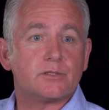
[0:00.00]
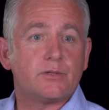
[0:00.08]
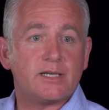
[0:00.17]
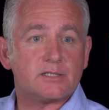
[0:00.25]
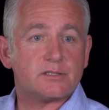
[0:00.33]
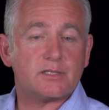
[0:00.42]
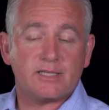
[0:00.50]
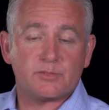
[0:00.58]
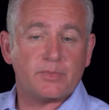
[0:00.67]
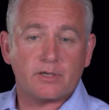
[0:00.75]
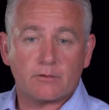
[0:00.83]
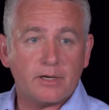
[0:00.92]
So
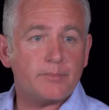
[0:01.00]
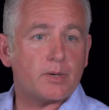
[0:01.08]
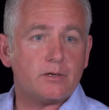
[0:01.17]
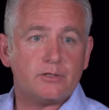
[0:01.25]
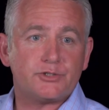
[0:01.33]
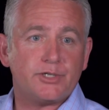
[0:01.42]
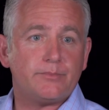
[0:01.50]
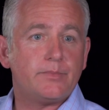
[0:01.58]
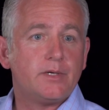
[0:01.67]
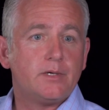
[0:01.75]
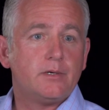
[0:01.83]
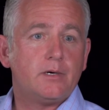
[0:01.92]
that's been a great partnership,
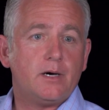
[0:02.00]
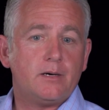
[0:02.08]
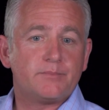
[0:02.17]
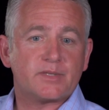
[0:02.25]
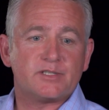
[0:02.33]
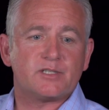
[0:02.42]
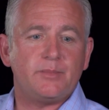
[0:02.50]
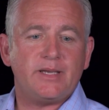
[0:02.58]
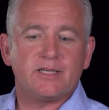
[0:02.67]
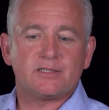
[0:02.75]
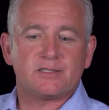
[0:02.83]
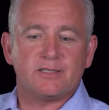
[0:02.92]
because to
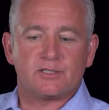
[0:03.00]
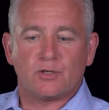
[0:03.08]
me it's